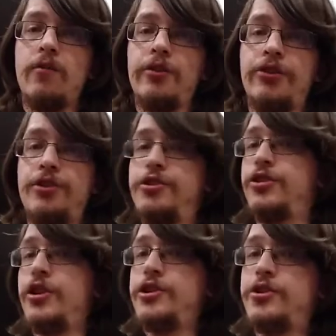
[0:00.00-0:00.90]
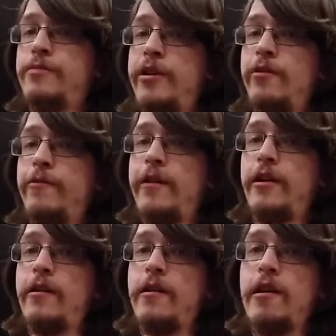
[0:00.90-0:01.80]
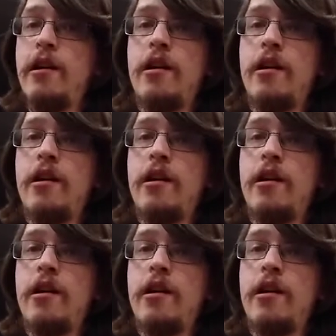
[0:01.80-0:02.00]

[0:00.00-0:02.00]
which is just your middle finger,